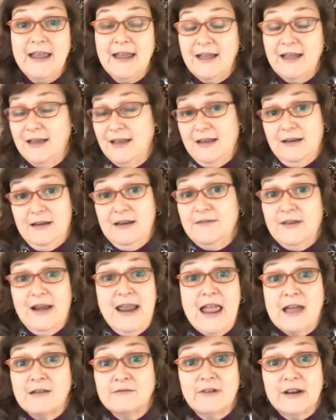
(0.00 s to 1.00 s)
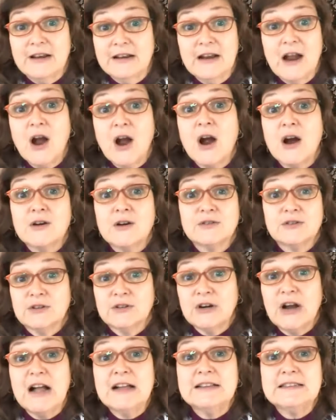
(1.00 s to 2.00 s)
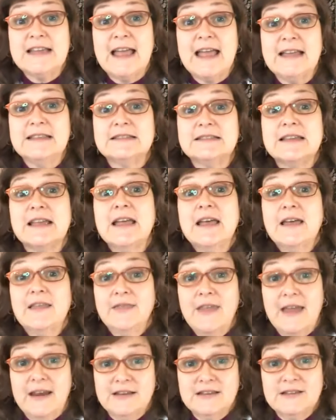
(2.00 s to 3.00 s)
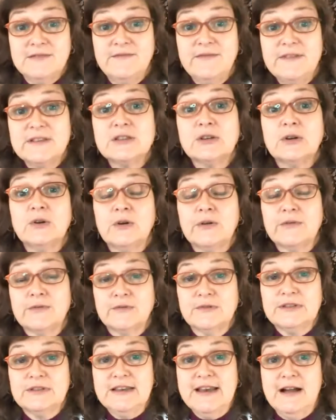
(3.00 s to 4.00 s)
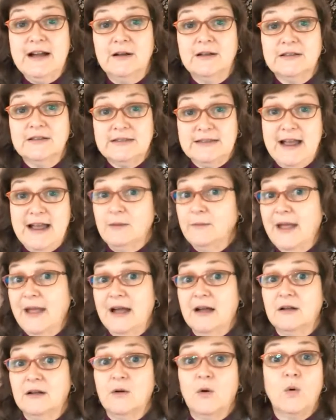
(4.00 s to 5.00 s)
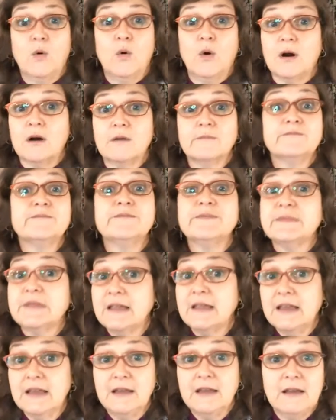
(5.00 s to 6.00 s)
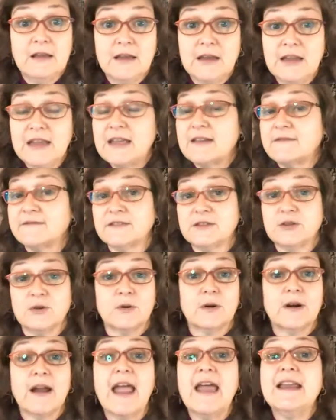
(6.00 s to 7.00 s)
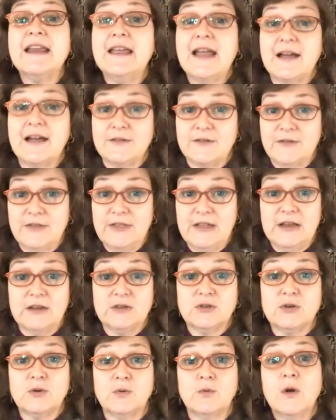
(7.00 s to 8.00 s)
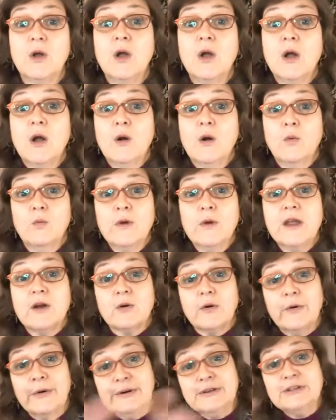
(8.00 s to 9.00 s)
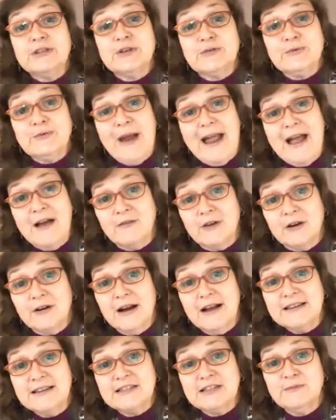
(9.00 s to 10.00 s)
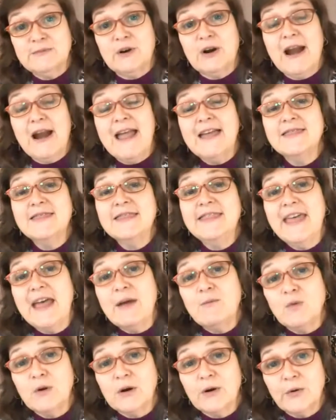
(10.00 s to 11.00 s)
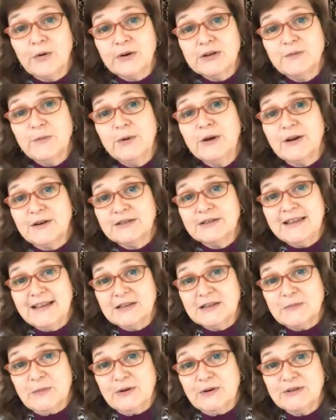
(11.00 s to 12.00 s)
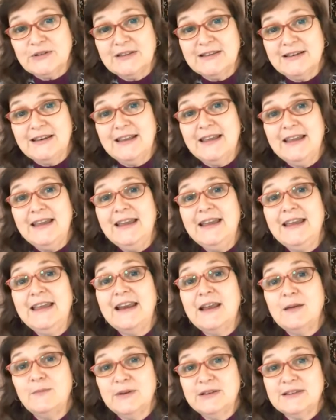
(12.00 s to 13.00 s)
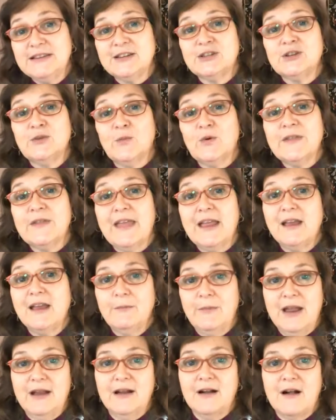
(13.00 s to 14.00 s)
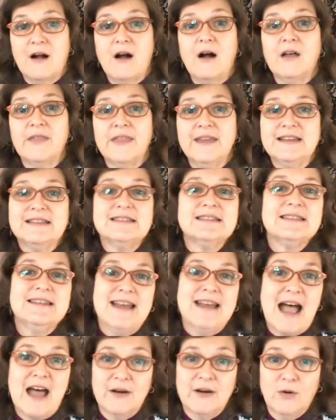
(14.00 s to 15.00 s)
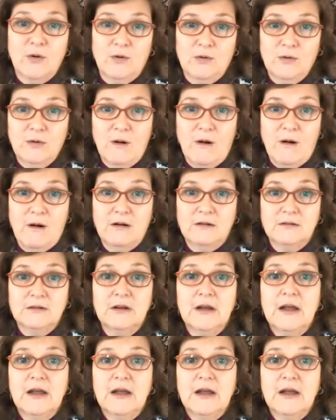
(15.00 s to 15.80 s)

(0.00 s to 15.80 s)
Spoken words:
even handwritten cards or content that is physical through snail mail or gifts or any other thing. So we are going to surround our customer, and then we're going to put our salesperson in a position where they can make a call that is not a cold call